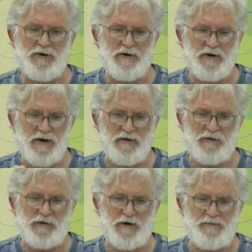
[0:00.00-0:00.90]
in
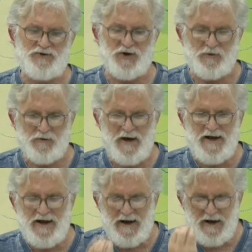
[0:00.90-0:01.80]
Scripture and
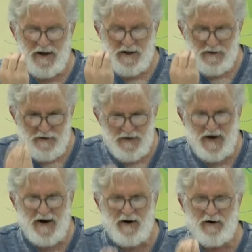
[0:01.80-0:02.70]
reading
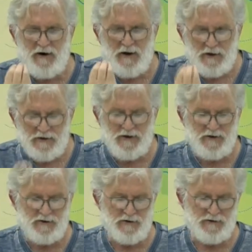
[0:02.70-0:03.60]
their
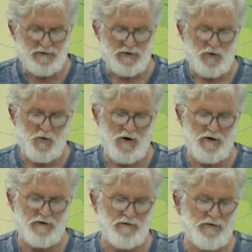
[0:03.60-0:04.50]
literal
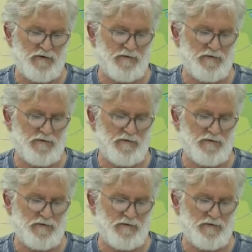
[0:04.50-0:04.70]
words.